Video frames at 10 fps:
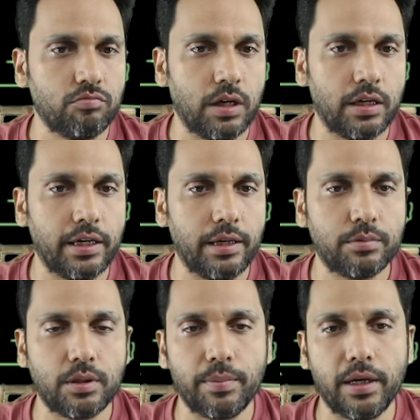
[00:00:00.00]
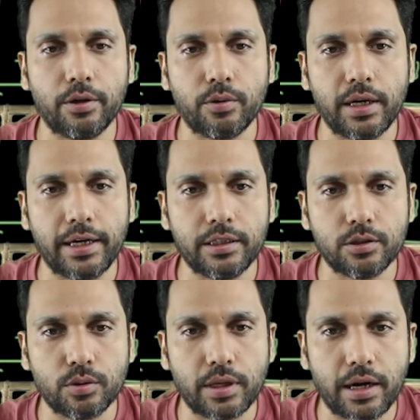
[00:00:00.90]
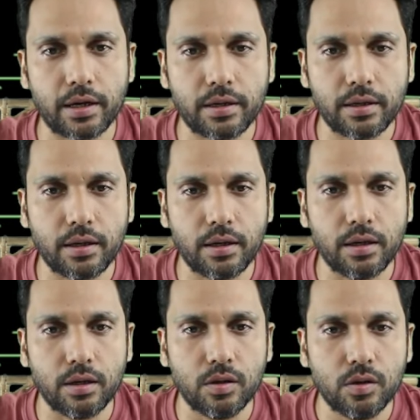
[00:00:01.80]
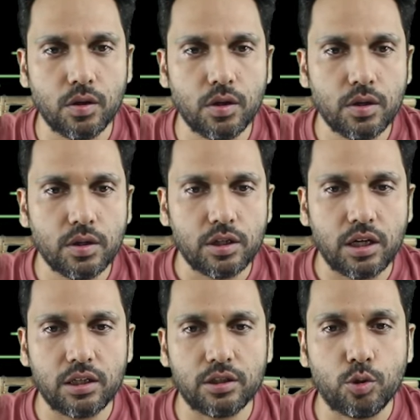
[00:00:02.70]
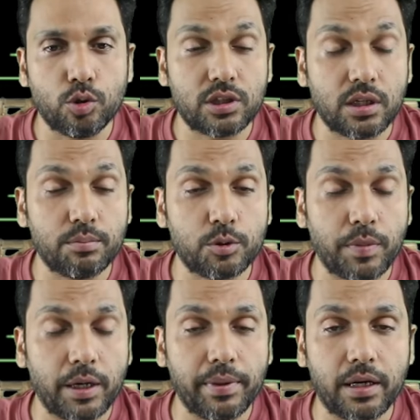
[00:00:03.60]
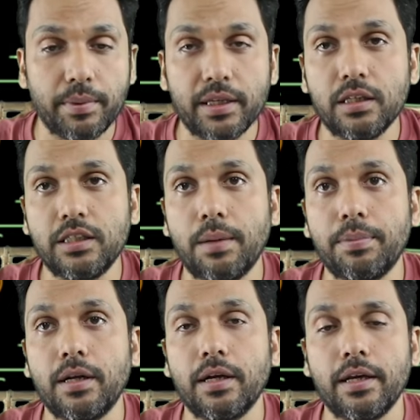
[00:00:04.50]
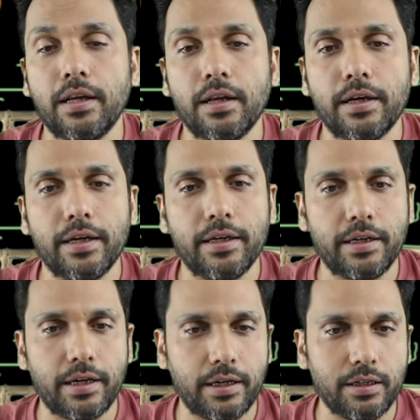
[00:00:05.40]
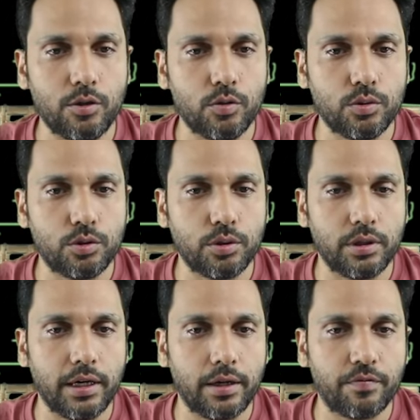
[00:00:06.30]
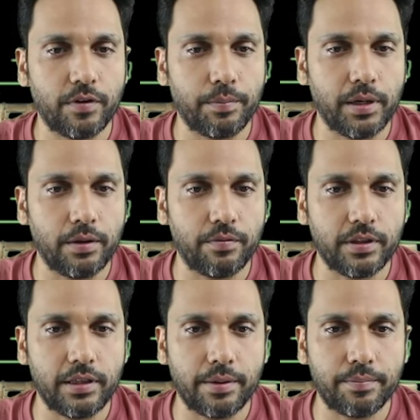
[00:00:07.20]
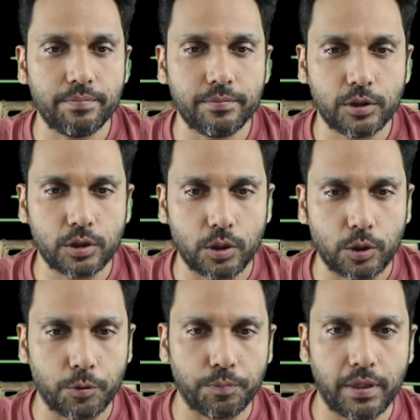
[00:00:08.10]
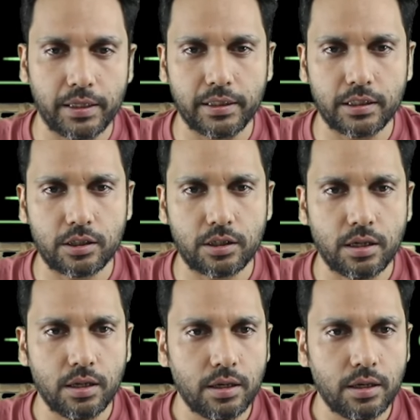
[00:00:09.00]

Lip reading: I'll name some electrolytes so that those terms might be coming in the chapter again and again, and you should get familiar with them. So I'll just